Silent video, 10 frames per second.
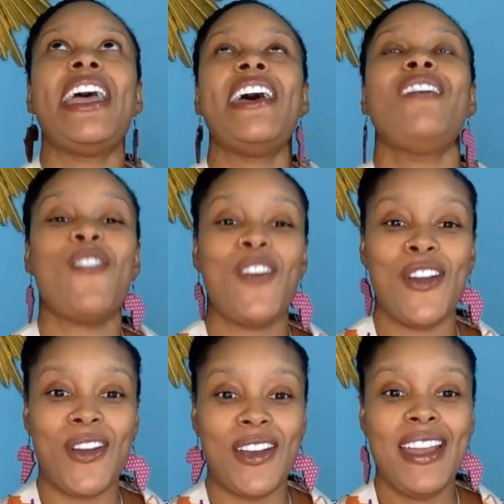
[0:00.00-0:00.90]

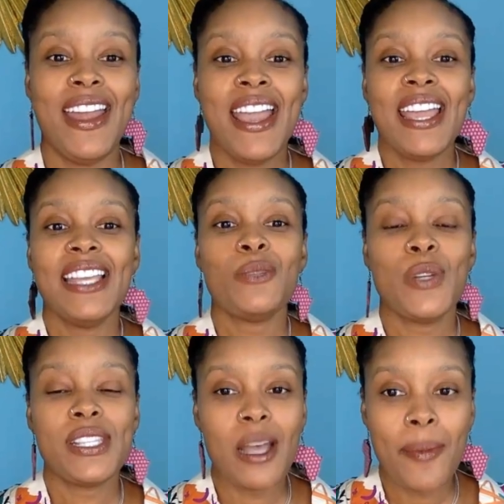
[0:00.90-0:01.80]
ever is
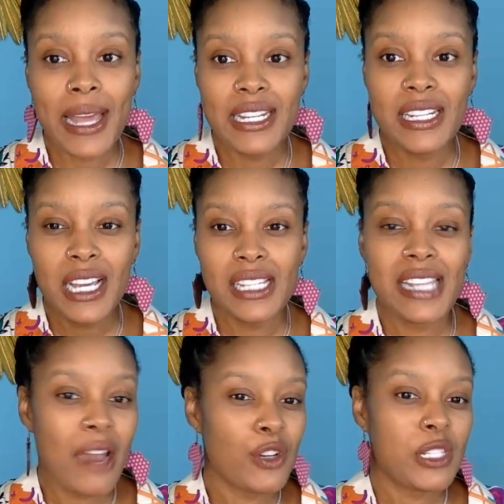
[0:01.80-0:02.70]
when somebody
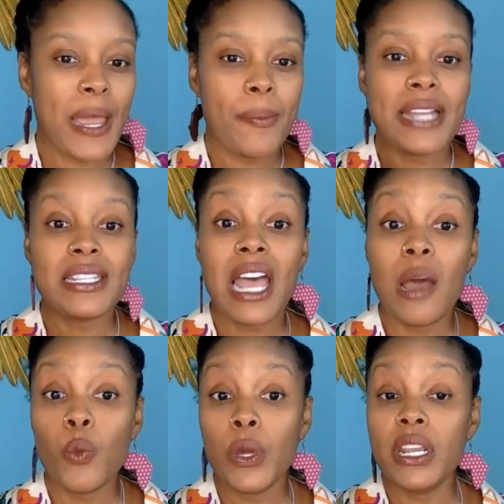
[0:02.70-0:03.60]
does not respect my
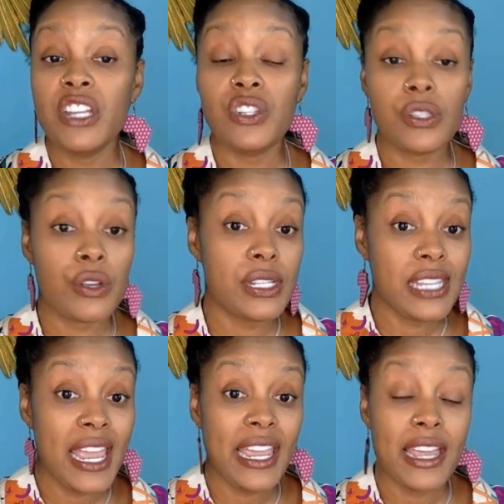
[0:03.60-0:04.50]
time when it just
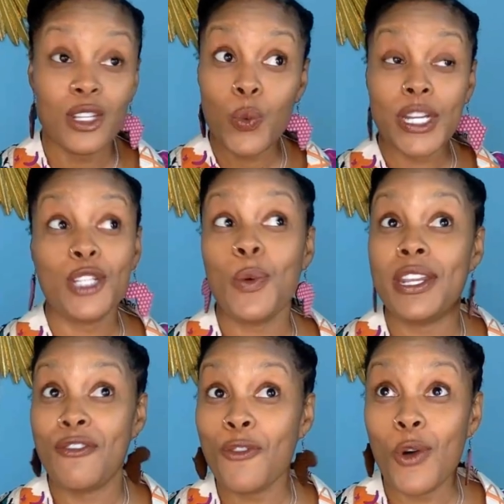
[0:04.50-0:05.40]
could take in
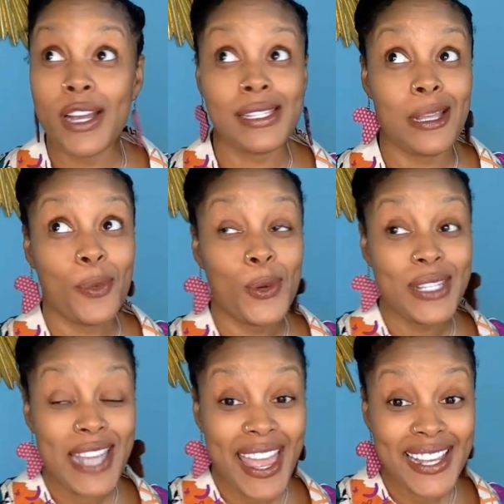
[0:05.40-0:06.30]
2024 a
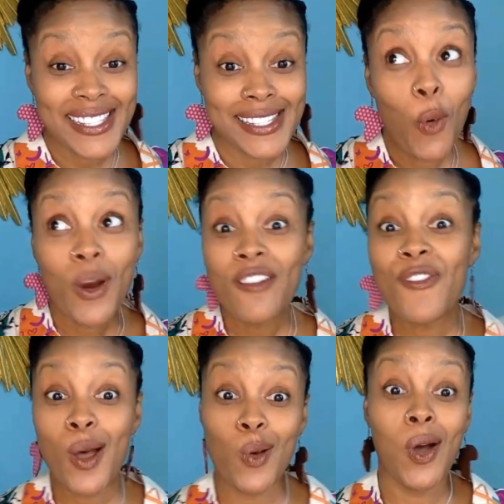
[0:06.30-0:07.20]
simple text or
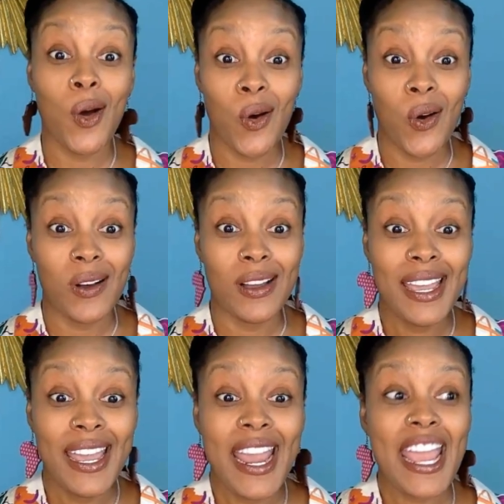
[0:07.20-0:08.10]
phone call
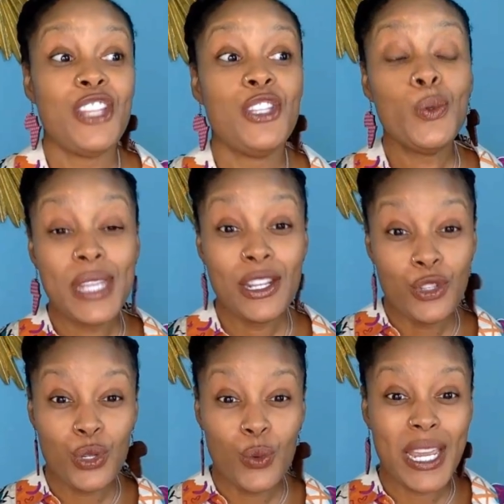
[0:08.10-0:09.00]
and you
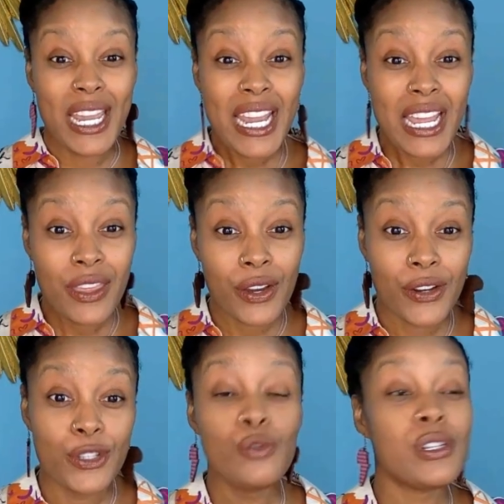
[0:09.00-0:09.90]
didn't do
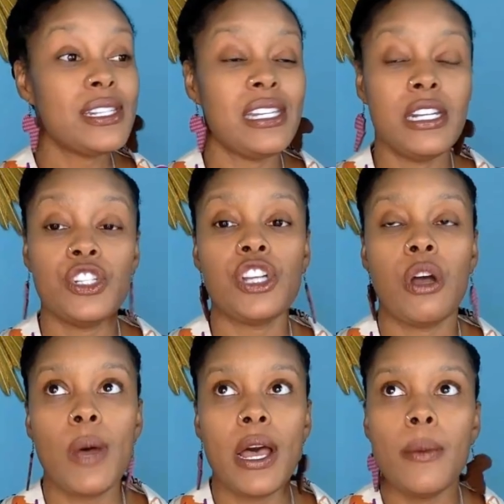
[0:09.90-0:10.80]
either. You just didn't
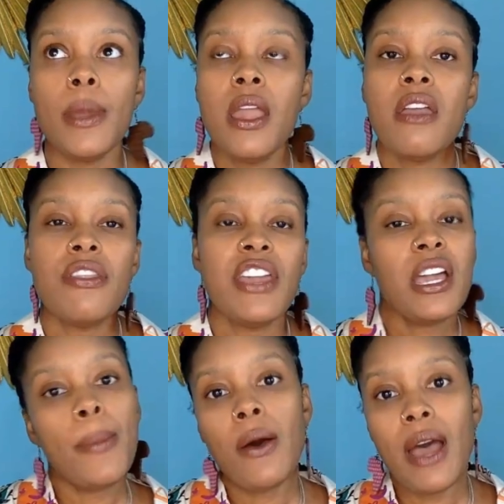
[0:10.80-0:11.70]
show up
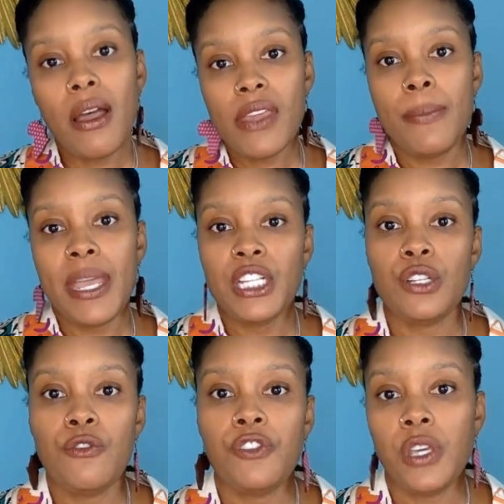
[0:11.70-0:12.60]
Think about how that
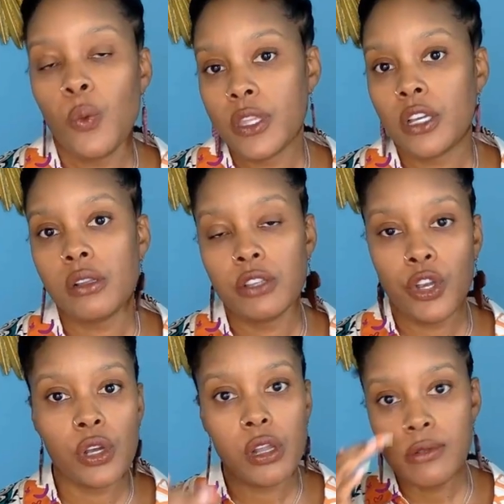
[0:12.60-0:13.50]
makes you feel when the,
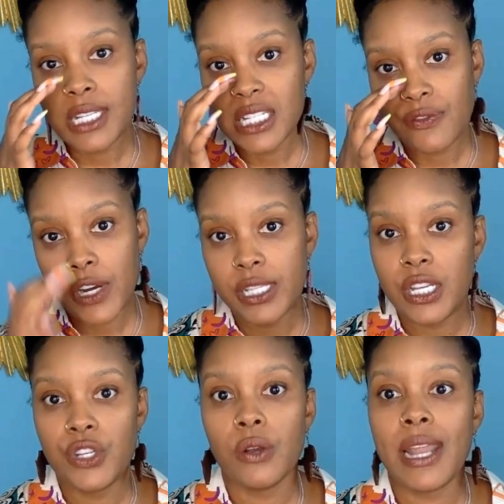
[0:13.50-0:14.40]
your closest
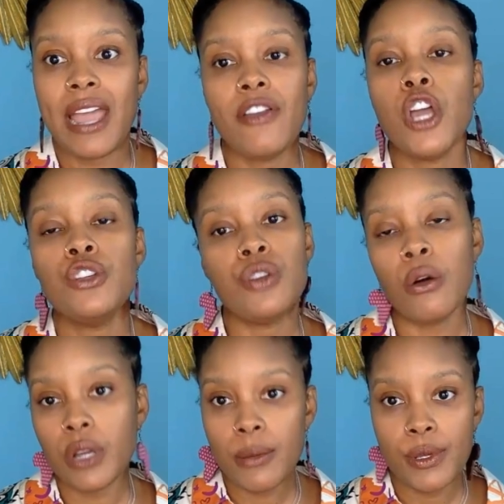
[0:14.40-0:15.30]
friends in your life
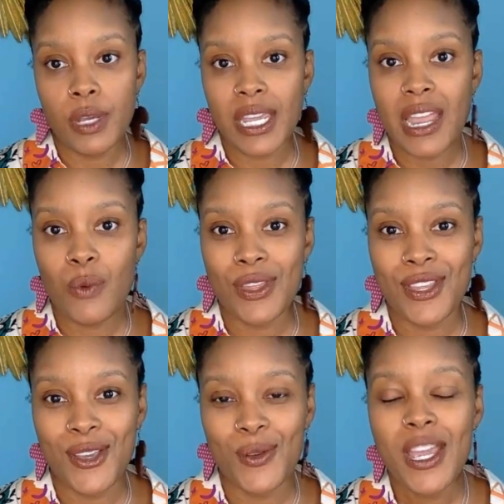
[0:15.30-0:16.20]
don't communicate
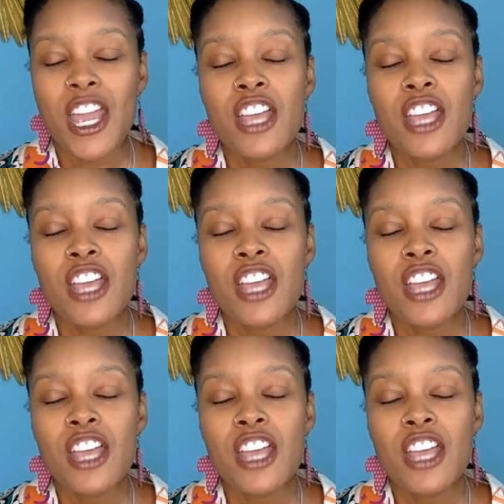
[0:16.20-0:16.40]
with you.